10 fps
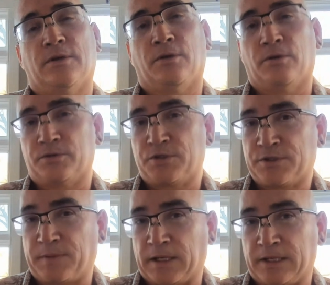hold your
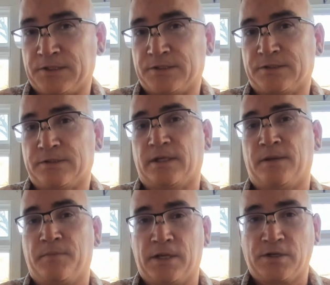space
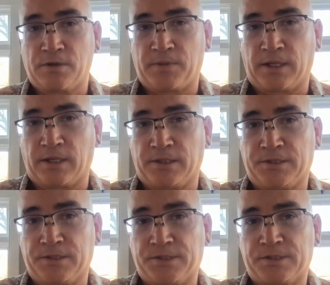and be in your
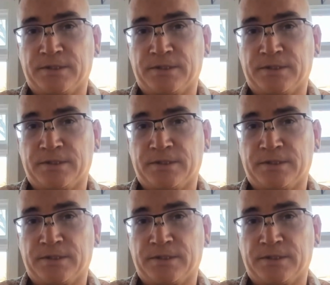peace